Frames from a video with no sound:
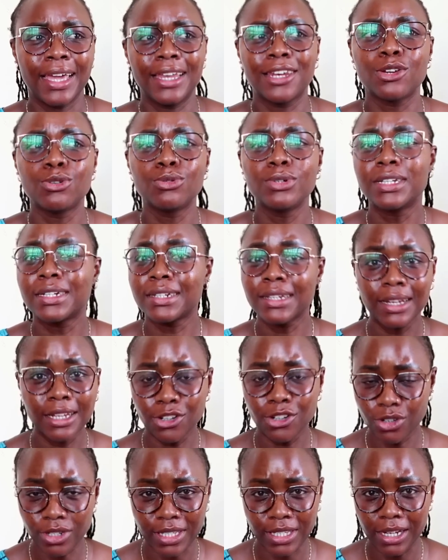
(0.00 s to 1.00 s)
and he would
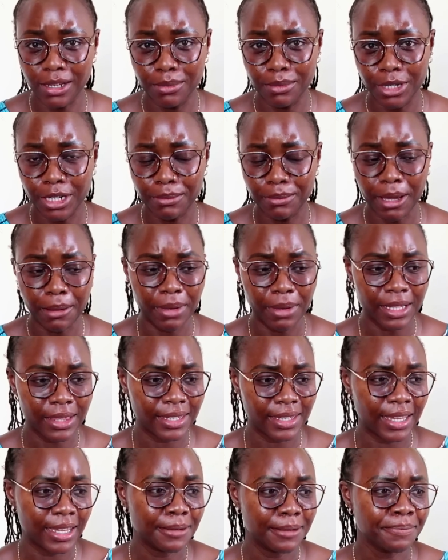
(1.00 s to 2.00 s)
really not celebrate my
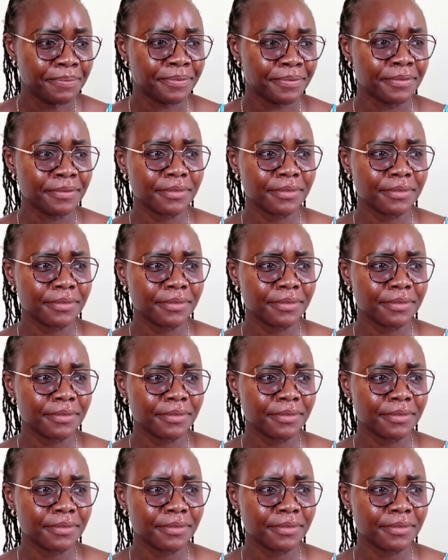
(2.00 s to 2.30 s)
birthday.